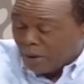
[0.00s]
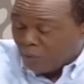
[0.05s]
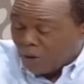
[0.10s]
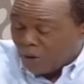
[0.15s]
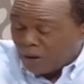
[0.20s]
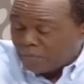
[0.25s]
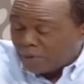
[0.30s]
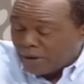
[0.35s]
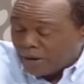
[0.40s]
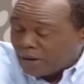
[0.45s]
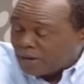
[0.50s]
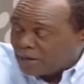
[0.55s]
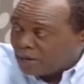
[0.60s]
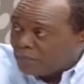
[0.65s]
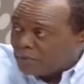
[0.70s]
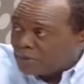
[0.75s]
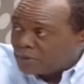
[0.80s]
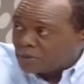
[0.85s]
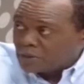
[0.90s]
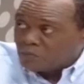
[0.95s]
right behind
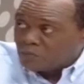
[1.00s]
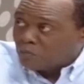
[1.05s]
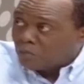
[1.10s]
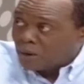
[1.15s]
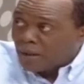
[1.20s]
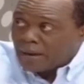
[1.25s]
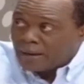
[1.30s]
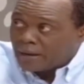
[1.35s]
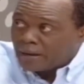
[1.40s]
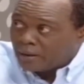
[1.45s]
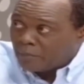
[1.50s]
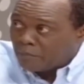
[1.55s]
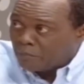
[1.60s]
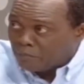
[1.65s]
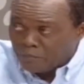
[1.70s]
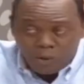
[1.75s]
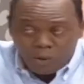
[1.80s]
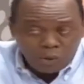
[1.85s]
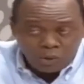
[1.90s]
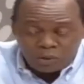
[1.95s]
him is this black,
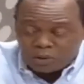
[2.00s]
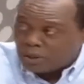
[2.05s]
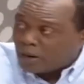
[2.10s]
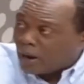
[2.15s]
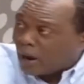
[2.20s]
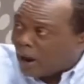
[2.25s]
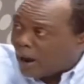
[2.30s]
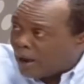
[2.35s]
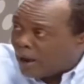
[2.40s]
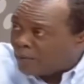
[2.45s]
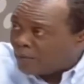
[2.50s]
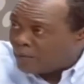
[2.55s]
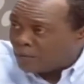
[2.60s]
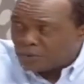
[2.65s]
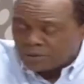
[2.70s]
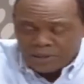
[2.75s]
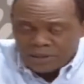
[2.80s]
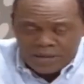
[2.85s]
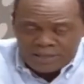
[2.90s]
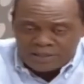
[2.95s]
bold guy
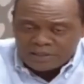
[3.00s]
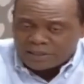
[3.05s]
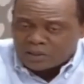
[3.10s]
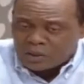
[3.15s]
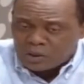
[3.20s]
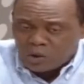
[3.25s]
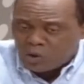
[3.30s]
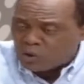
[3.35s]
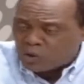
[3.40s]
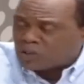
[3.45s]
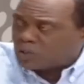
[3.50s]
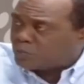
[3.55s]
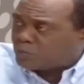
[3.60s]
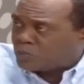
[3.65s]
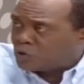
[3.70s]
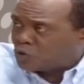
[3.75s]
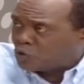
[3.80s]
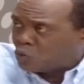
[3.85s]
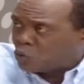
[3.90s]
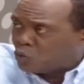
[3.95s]
with a nice,
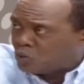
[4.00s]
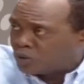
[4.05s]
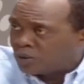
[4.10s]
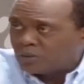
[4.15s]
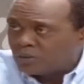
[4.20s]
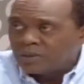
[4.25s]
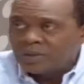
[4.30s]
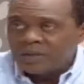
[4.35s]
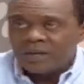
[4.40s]
crisp suit,